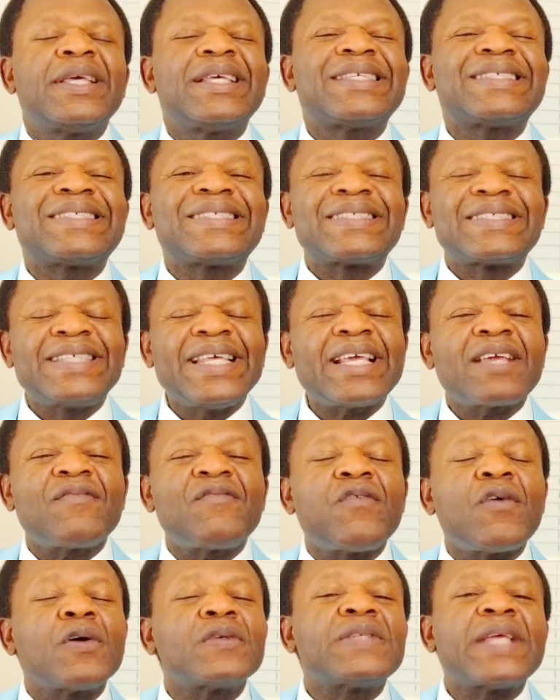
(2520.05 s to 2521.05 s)
Seek
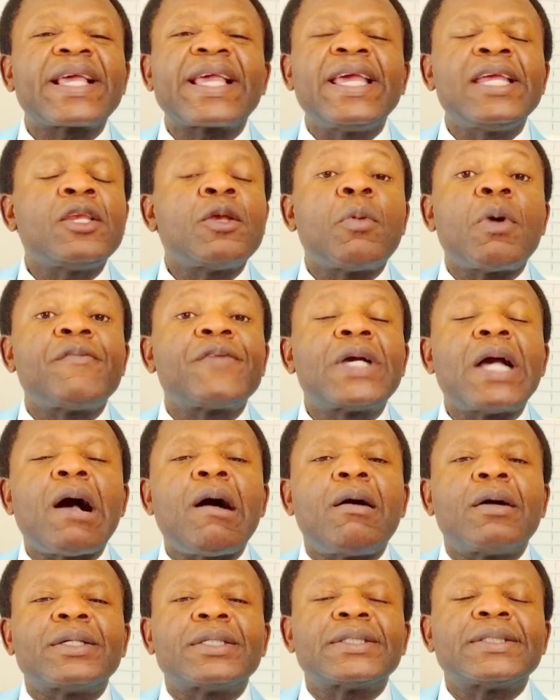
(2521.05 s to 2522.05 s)
first the kingdom of
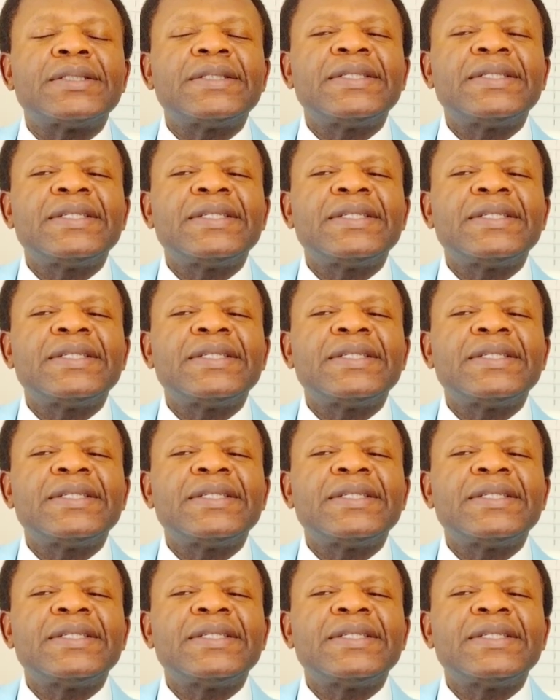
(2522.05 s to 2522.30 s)
God.